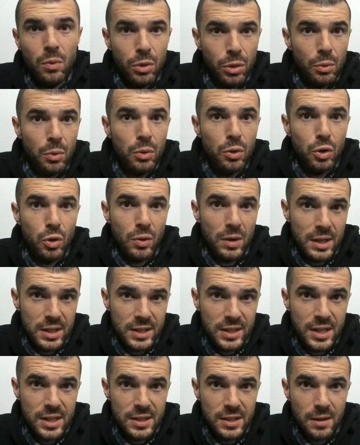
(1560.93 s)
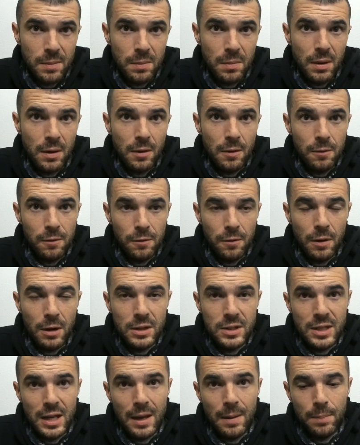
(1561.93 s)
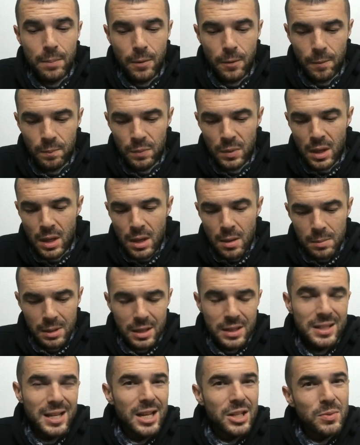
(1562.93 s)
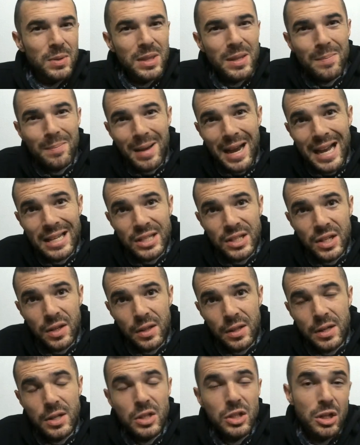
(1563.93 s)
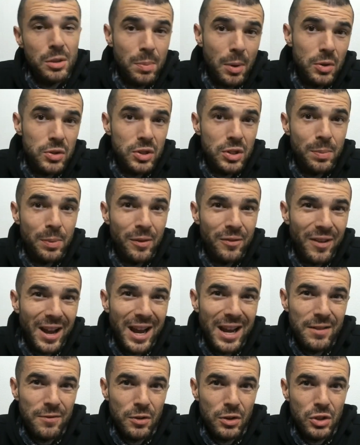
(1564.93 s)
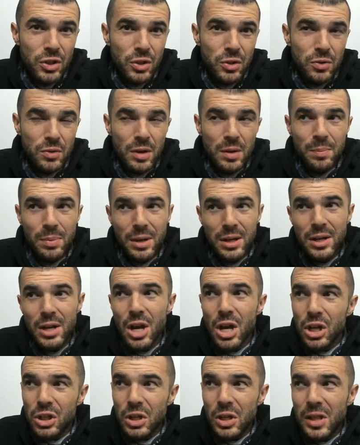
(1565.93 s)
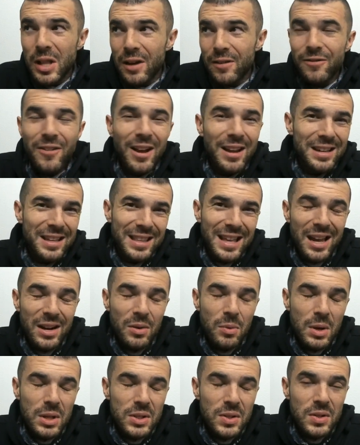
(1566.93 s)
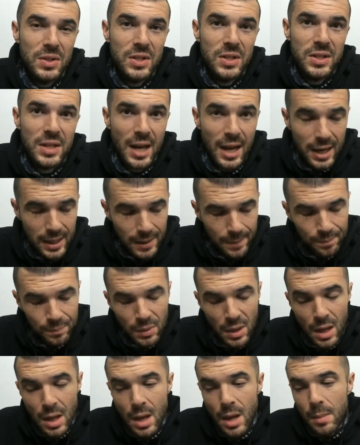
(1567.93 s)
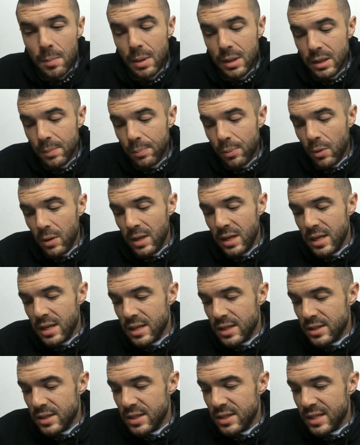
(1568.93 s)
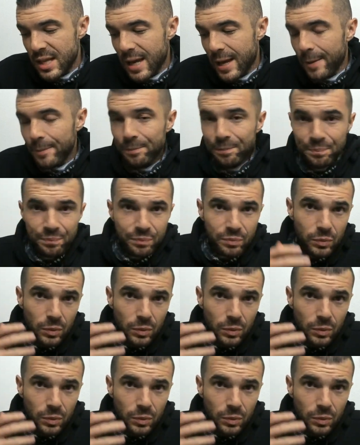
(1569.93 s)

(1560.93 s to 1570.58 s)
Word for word: through criticism, for example, because that's what the masculine is supposed to provide for children. But good luck finding that in Western society. But the point is, is that